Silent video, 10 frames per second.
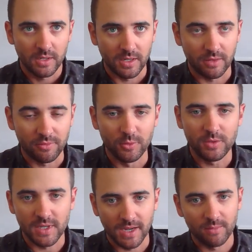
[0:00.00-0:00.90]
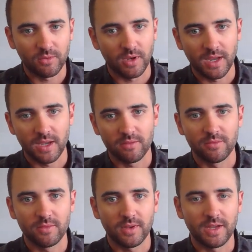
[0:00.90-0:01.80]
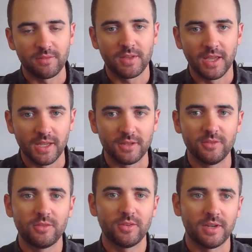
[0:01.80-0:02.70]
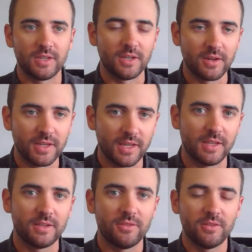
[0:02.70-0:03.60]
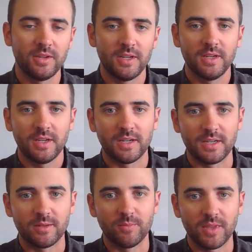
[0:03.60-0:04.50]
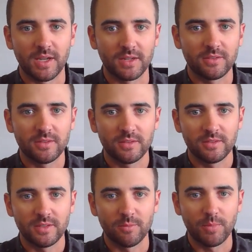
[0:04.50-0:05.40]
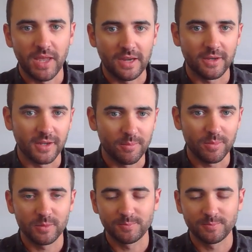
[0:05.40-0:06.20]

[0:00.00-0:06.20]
a few times, I have kids, young kids that get banged up,